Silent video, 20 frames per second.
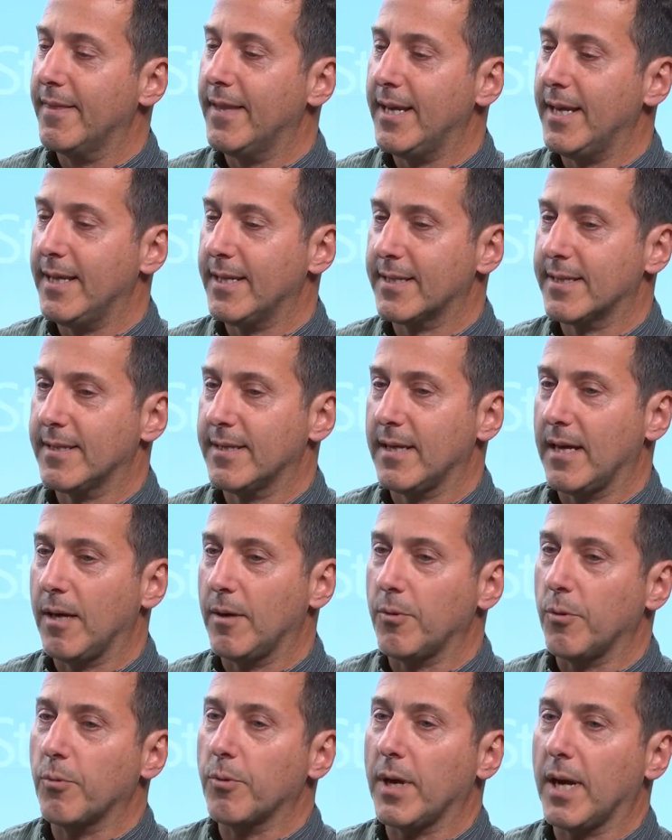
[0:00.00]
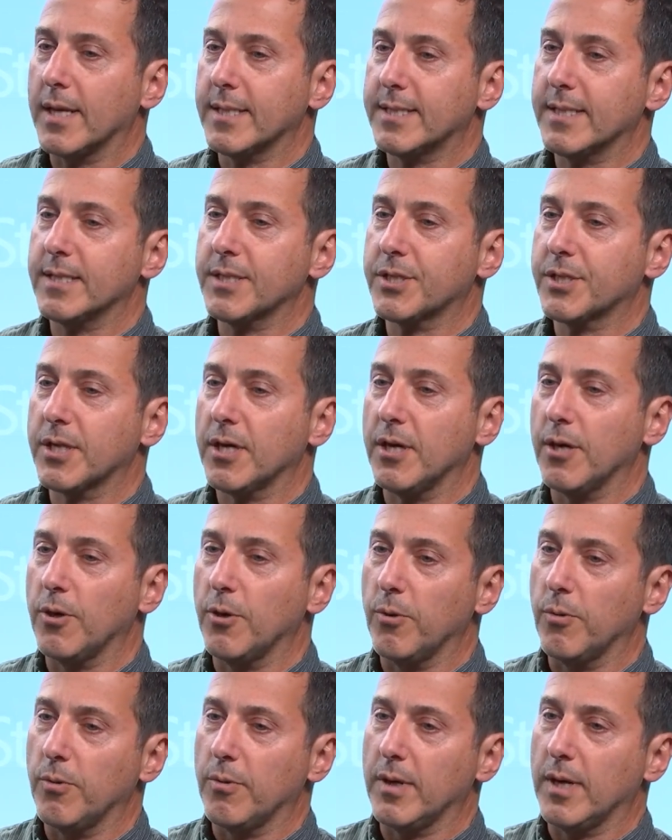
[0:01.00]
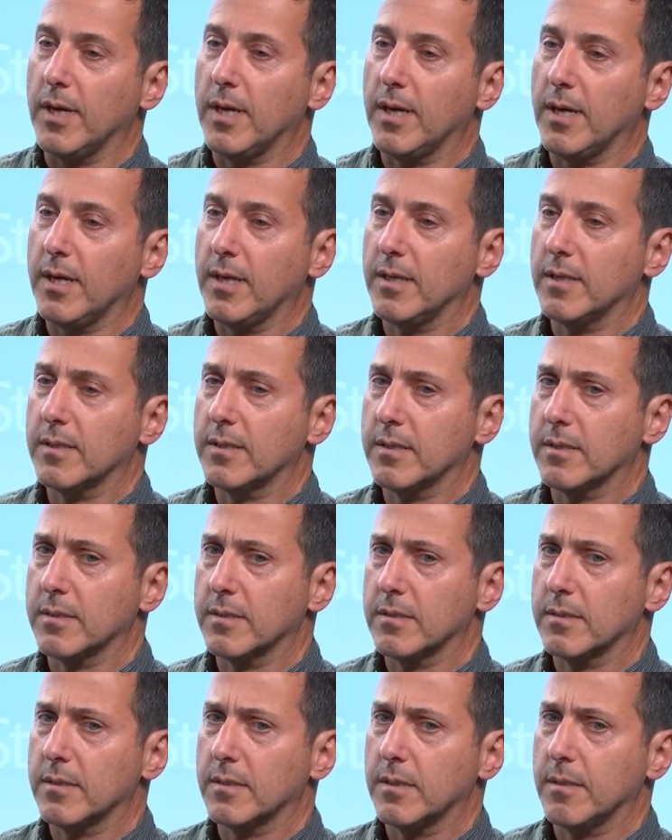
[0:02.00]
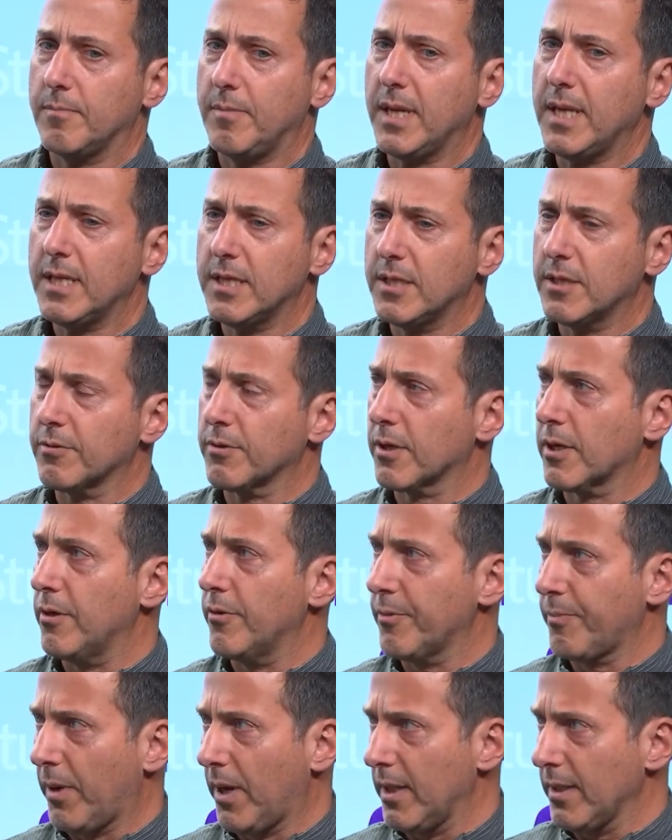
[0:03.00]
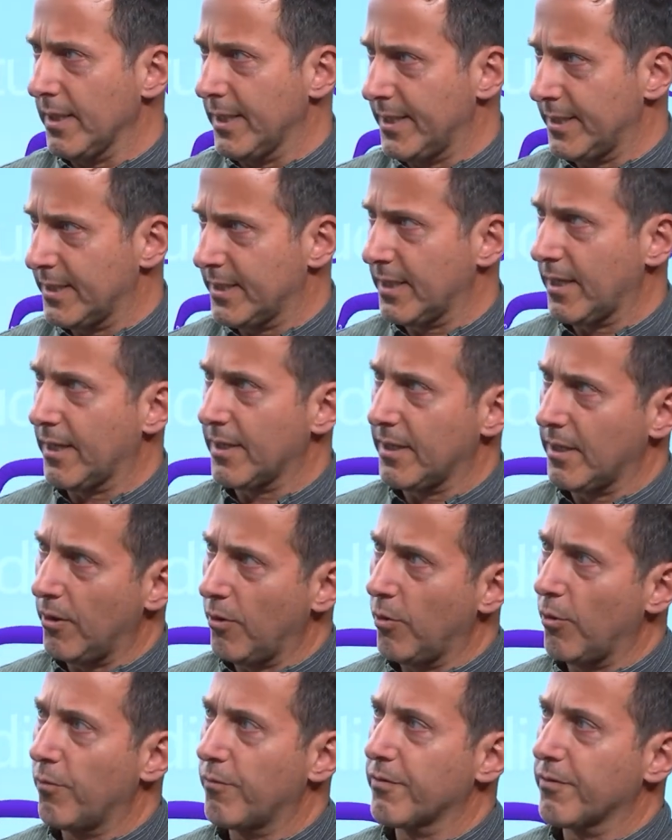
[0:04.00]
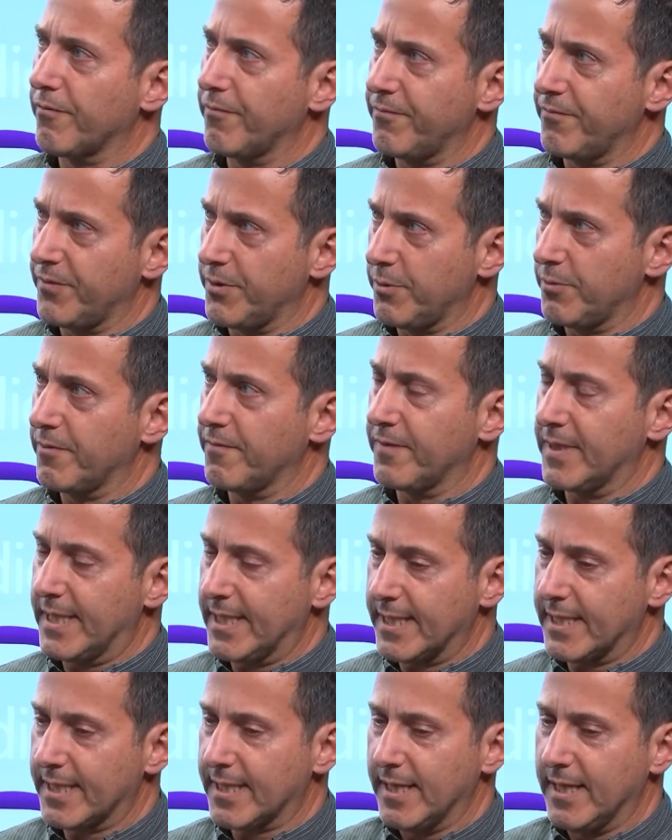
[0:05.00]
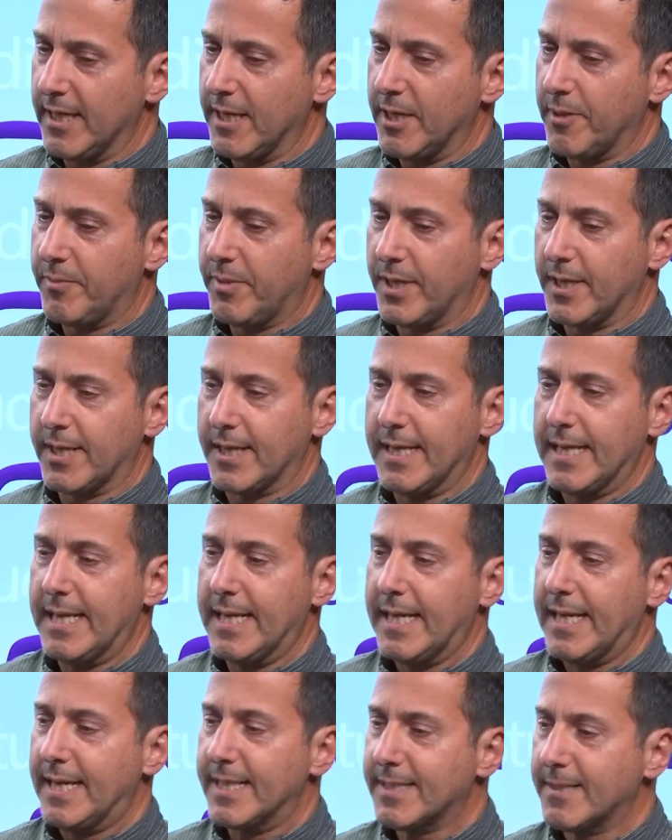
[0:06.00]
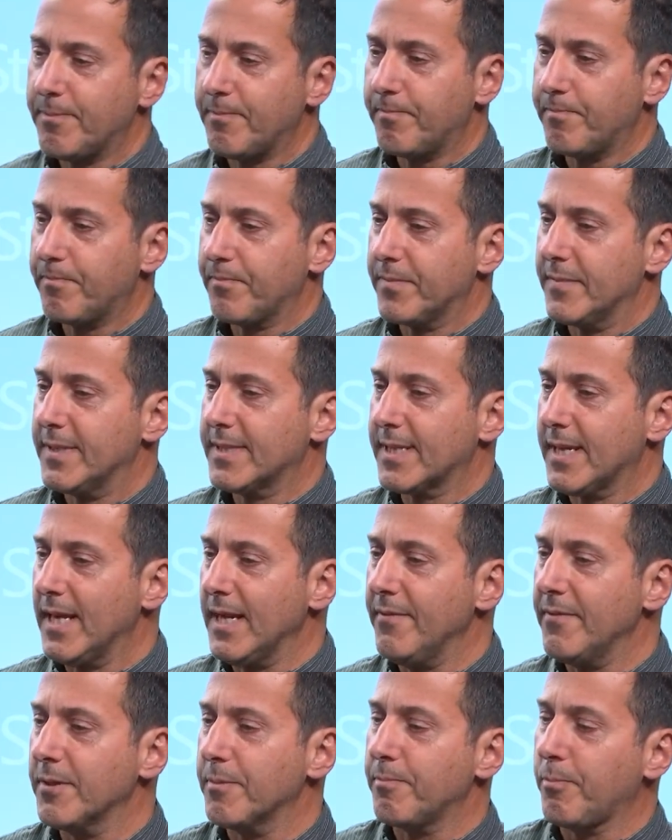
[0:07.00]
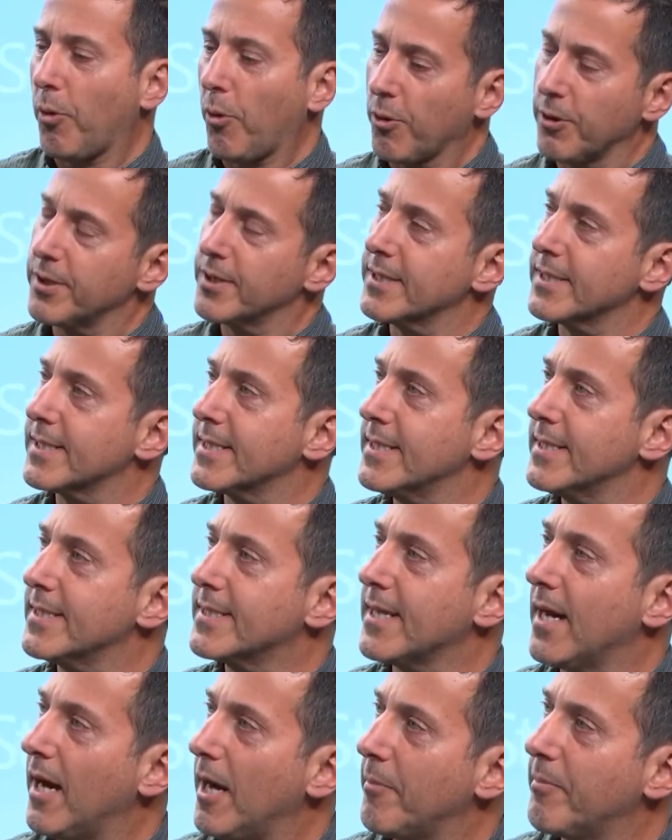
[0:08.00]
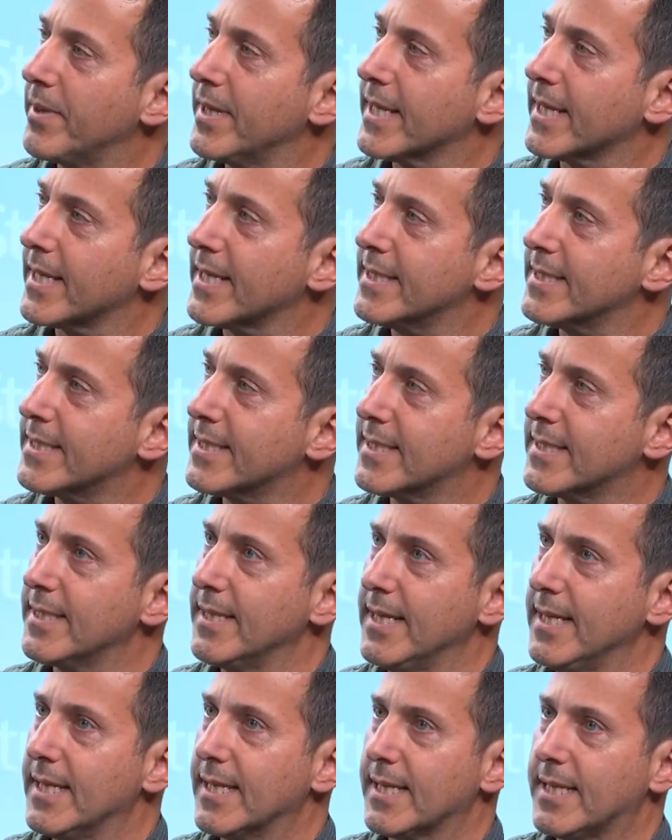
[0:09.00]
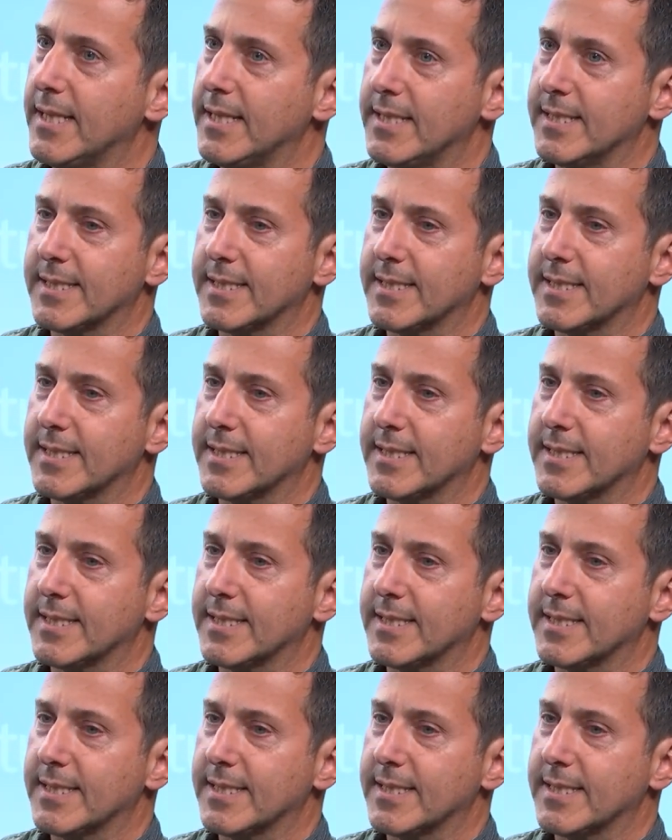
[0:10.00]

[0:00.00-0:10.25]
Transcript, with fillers: that I did a show uh, about a year ago with Paul Litton on an overview of Git, but it's a it's kind of an important topic. It's Git